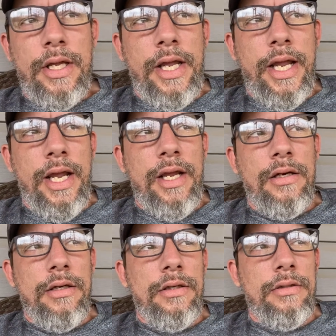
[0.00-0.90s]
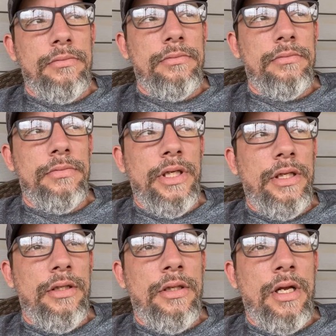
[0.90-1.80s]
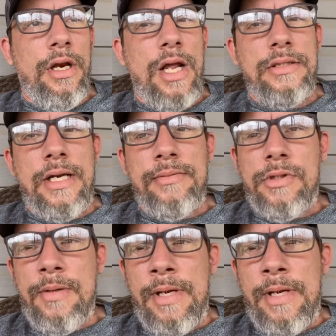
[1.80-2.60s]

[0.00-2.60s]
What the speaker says: And a lot of times they'll come out